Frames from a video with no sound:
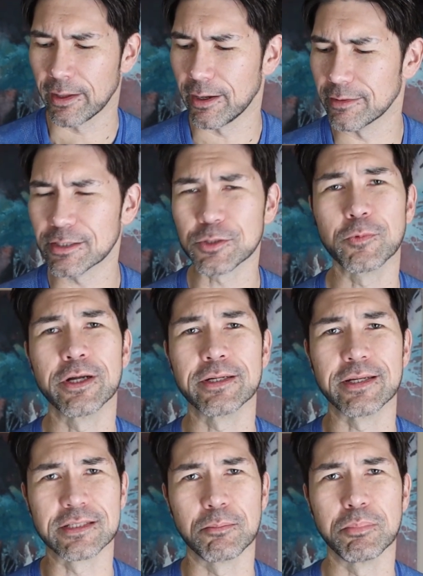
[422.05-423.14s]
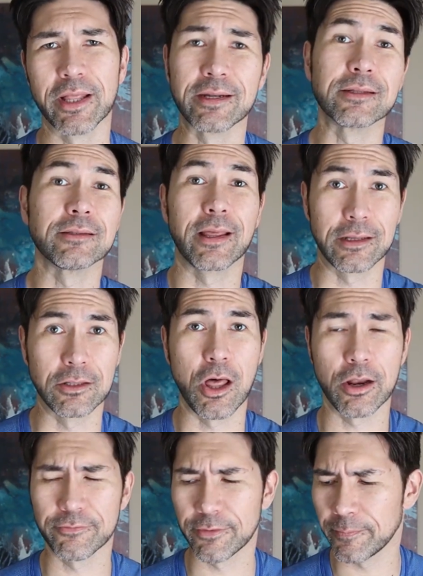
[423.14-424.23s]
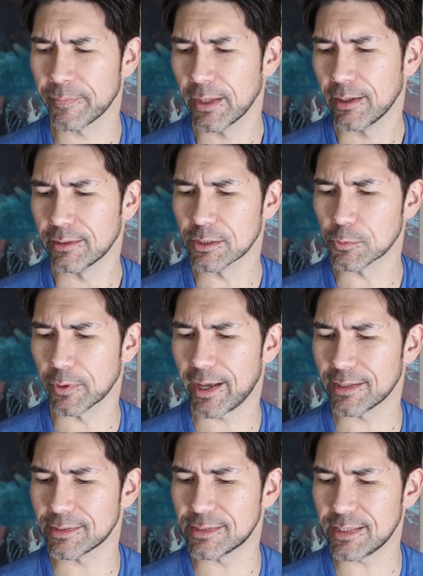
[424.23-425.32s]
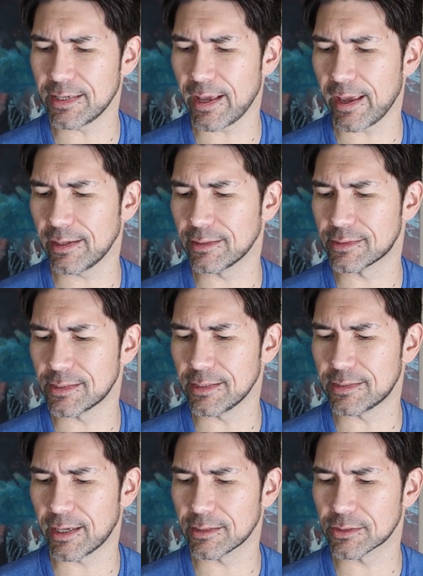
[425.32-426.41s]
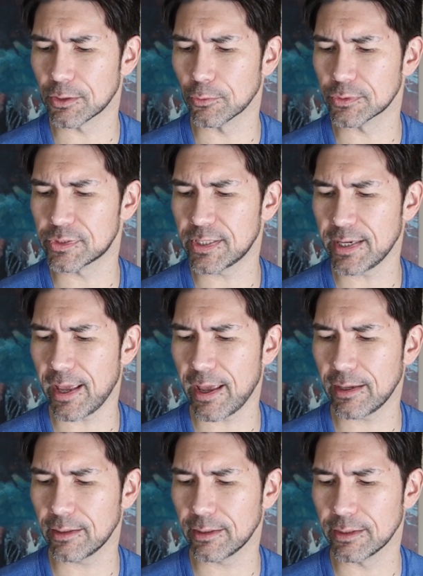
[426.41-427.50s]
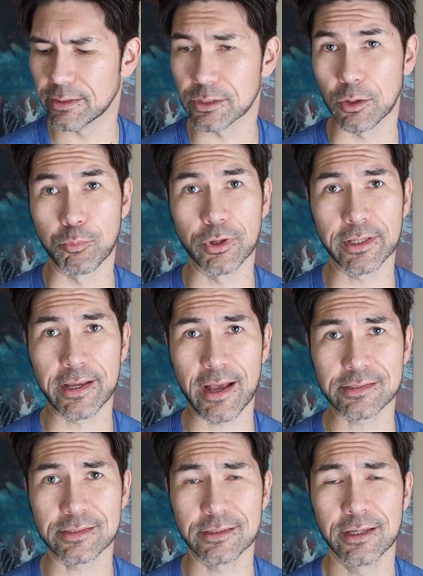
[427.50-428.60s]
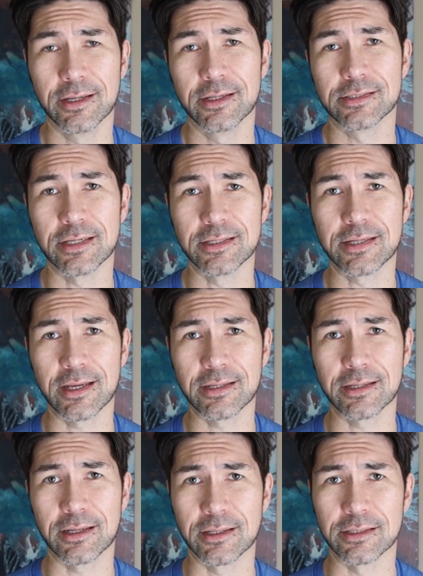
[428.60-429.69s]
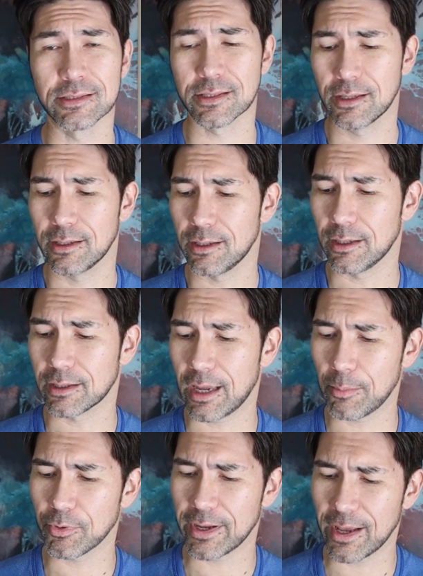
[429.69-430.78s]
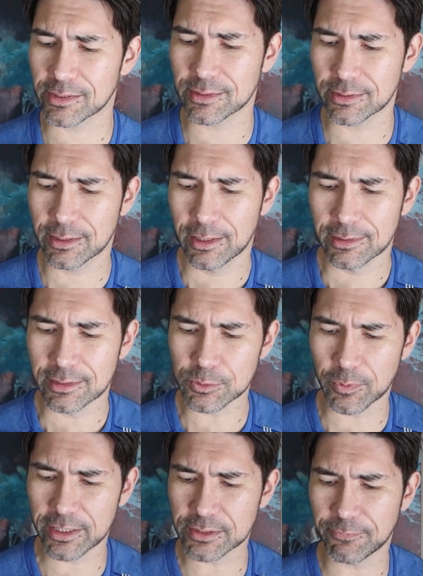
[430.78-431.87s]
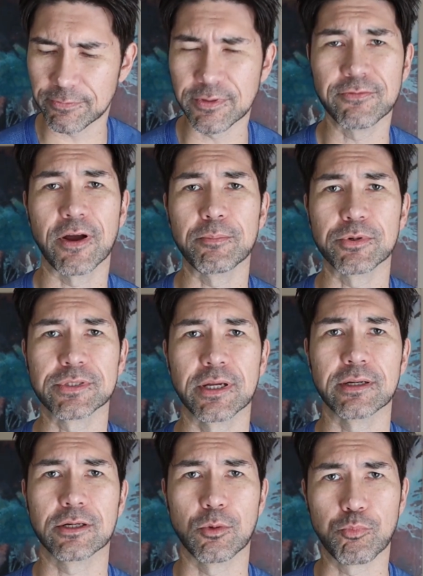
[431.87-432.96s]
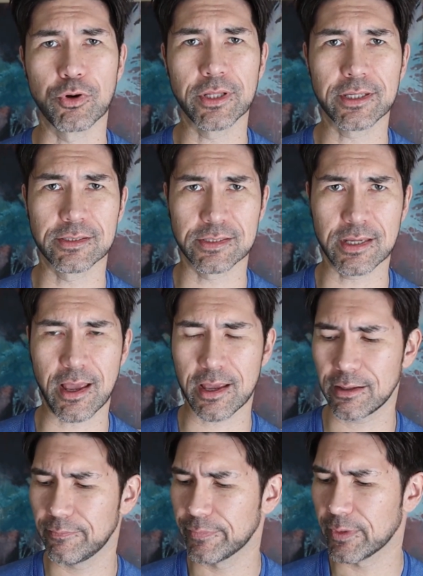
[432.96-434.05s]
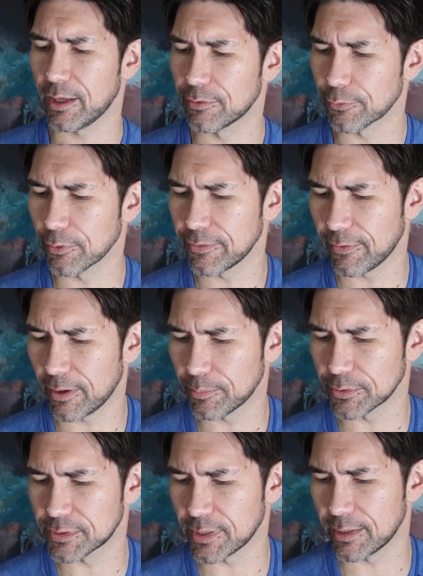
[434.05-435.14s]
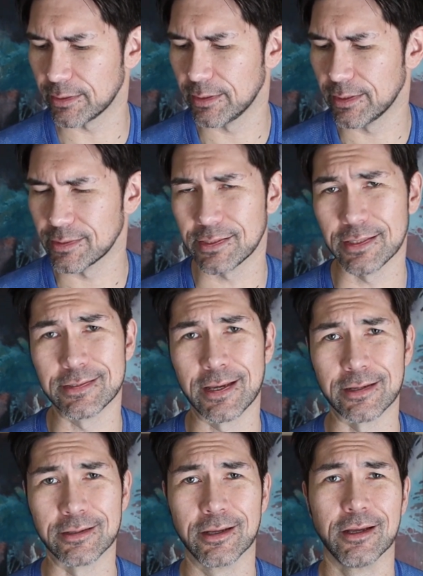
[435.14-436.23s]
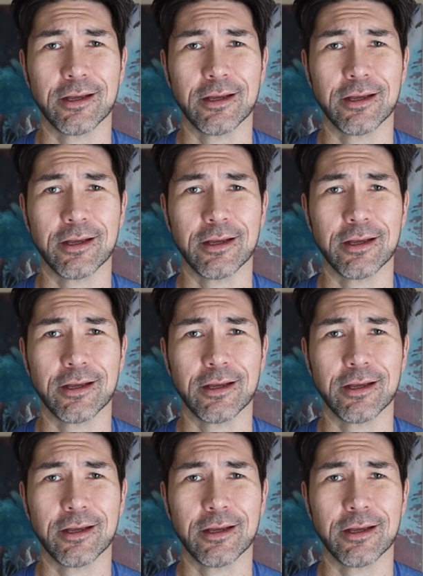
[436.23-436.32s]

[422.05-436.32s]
Uh, this one is a blend like a lot of them. This one has C8 and C10. So C8 is caprylic acid, C10 is uh, capric acid. This one has 55% caprylic, C8, and 35% C10.